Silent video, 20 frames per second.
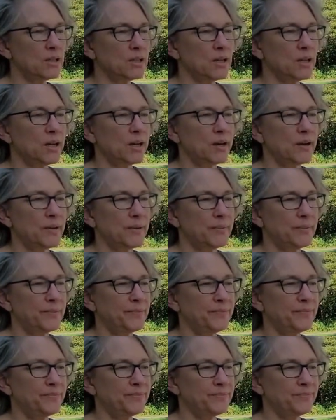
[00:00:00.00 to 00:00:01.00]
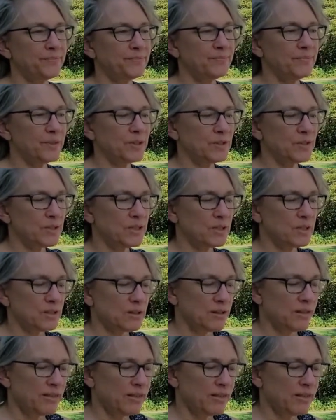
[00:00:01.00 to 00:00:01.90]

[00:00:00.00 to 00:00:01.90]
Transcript: there's a